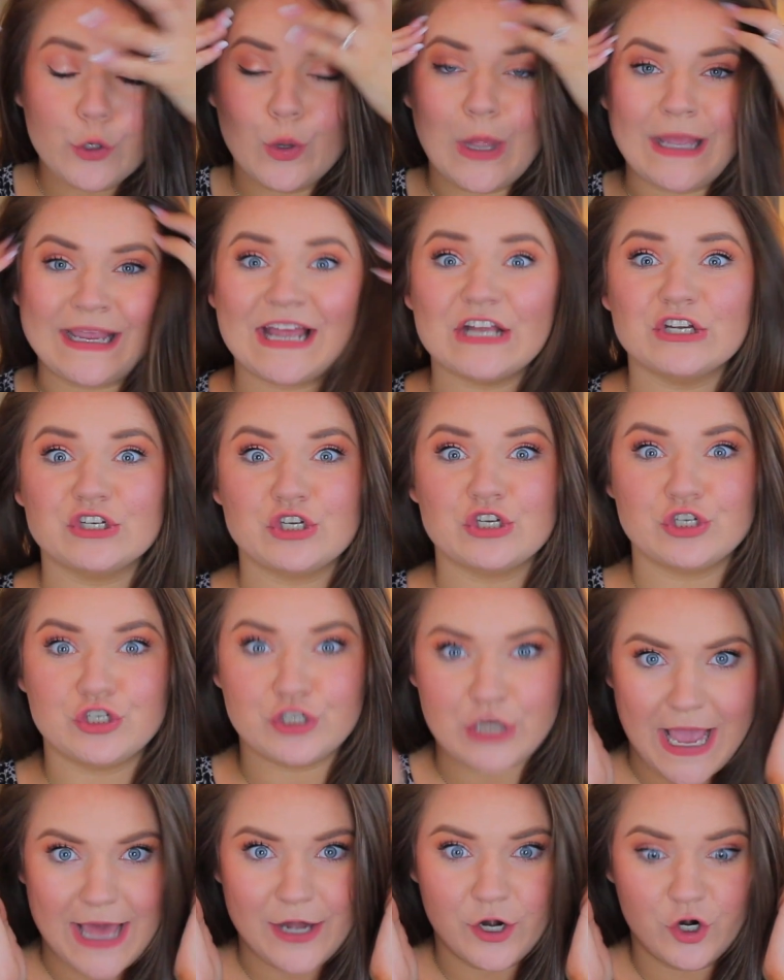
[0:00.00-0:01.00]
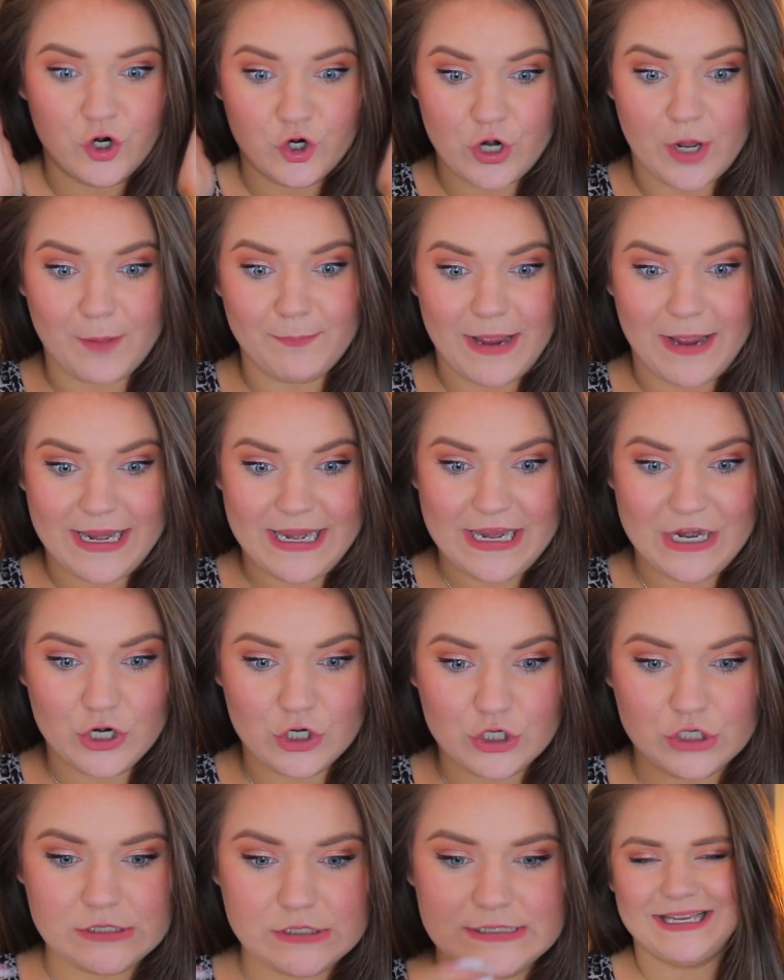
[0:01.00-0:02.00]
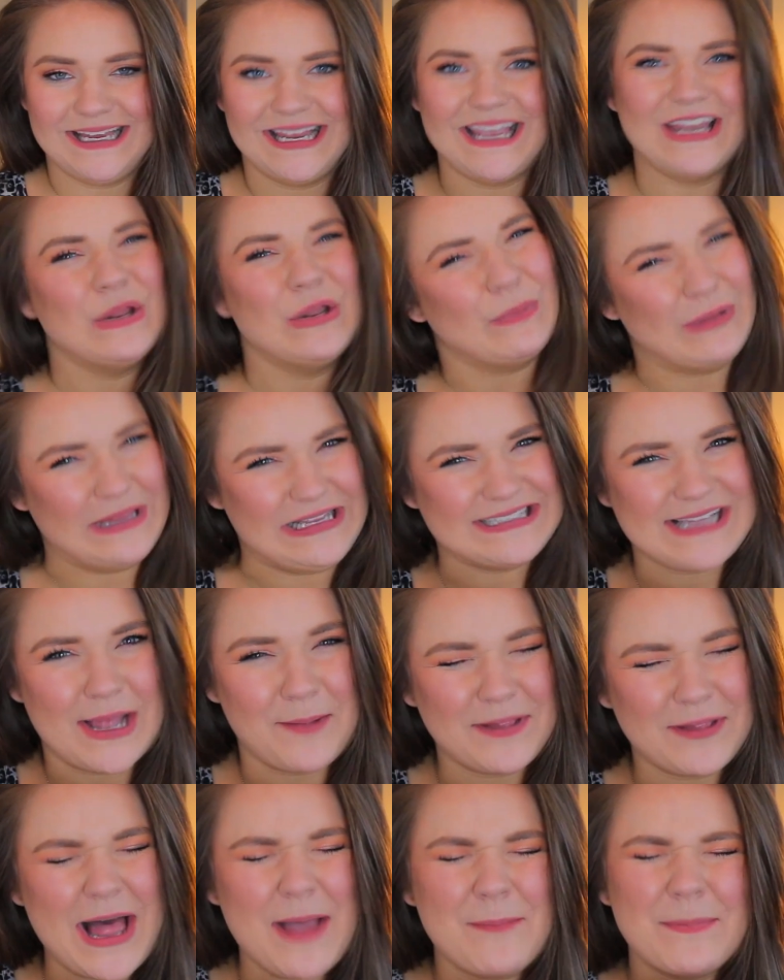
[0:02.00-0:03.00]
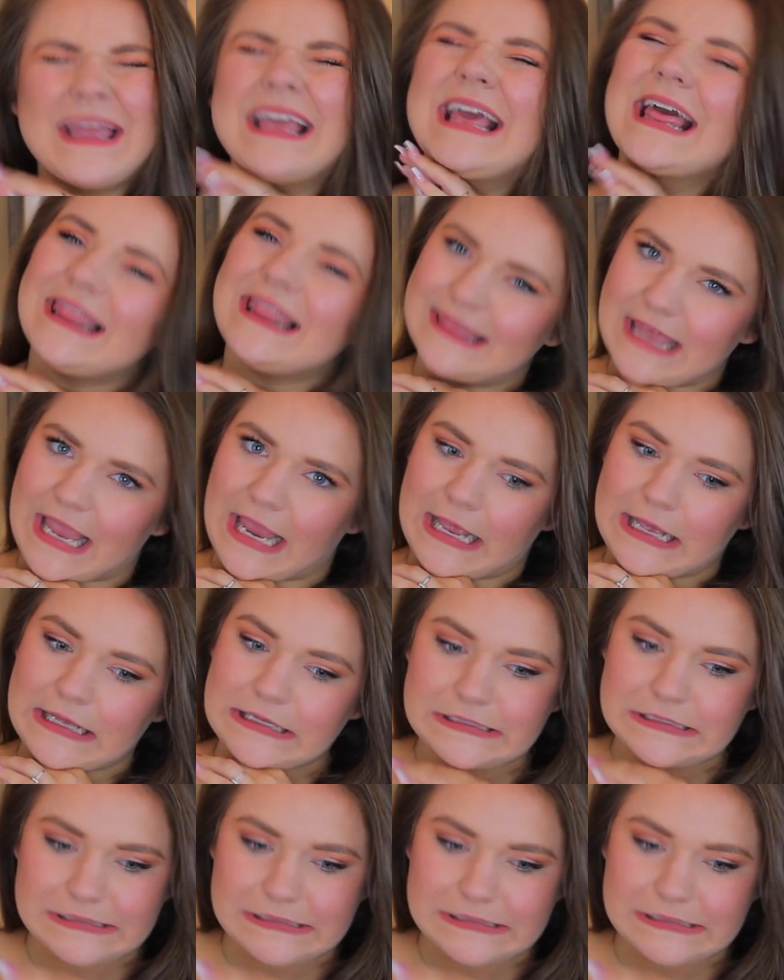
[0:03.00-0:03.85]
you like shattered my ears. Can you please stop clapping? Thanks.